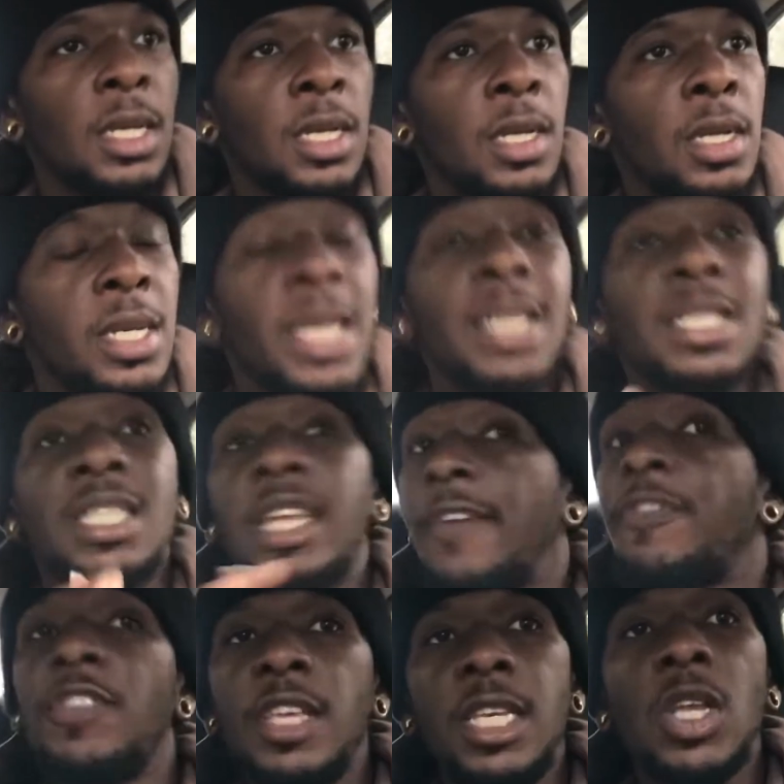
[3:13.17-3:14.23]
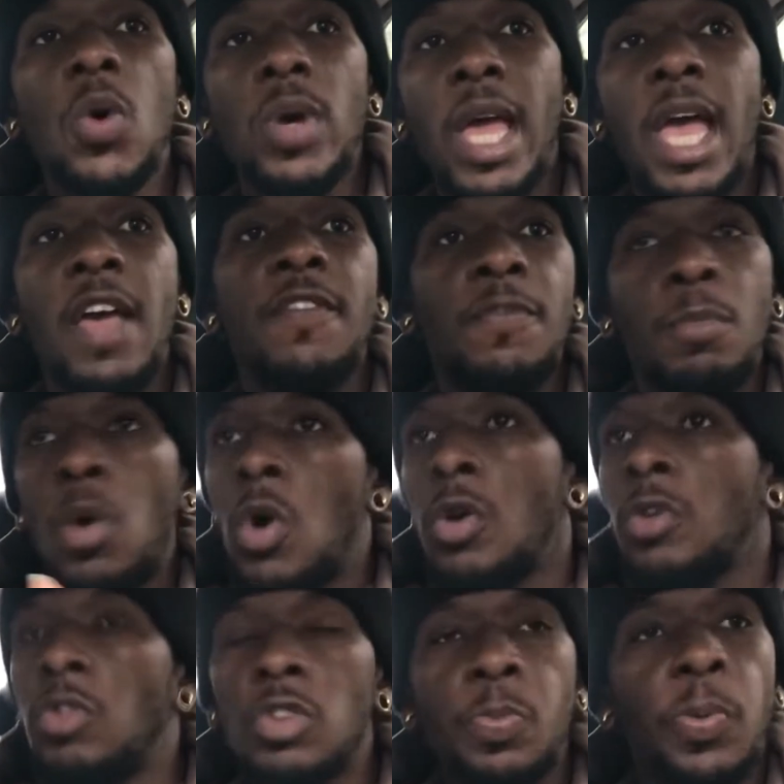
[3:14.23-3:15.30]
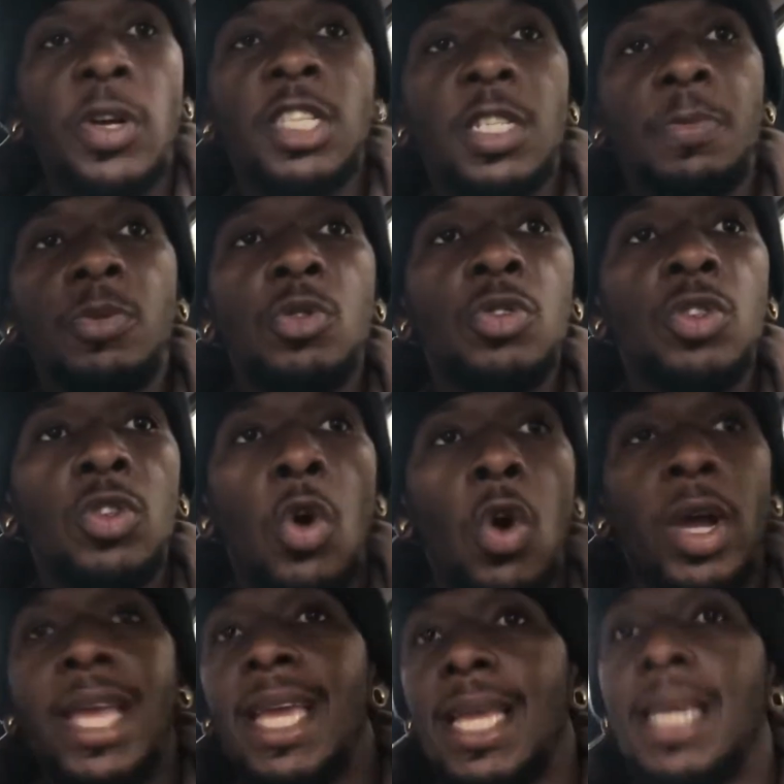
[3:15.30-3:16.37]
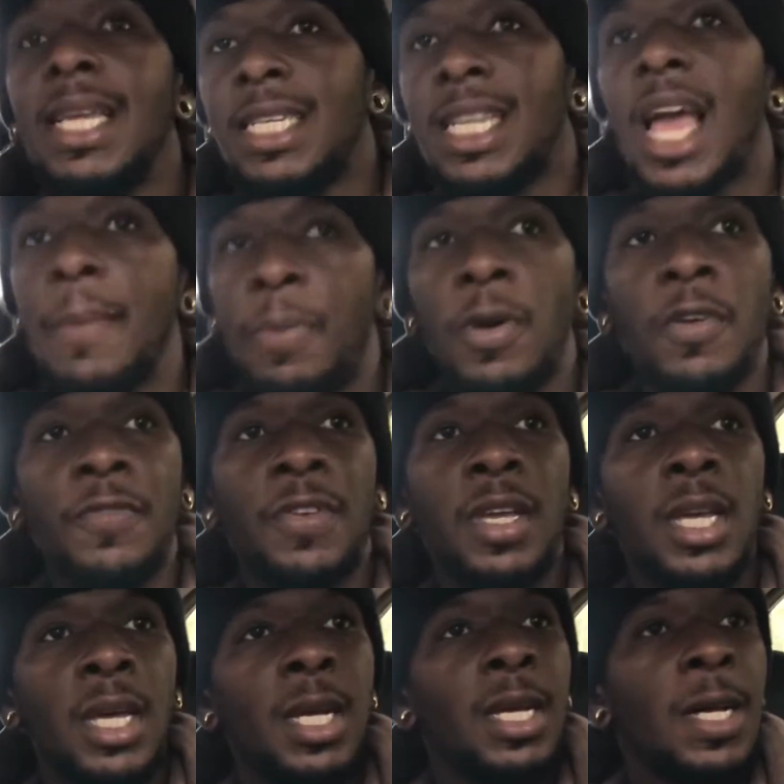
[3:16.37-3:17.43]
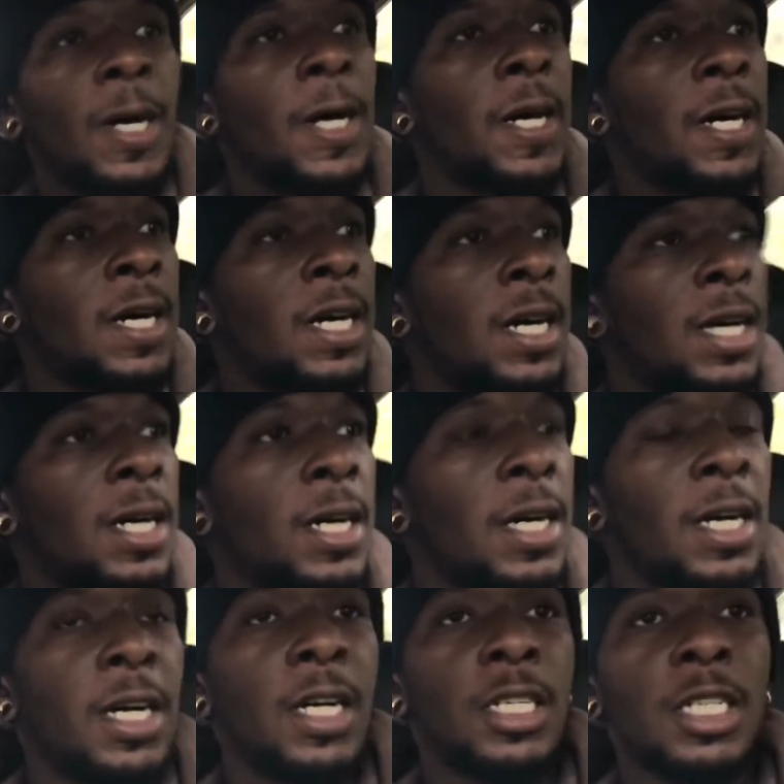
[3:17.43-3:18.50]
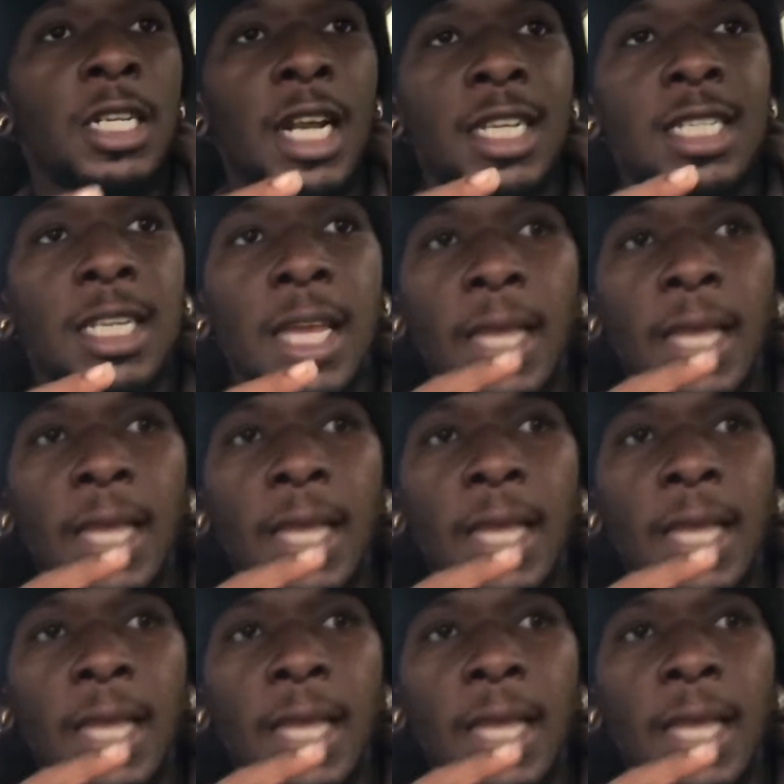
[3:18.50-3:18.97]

Niggas definitely don't have morals, principles, or any type of uh, uh, uh, should I say,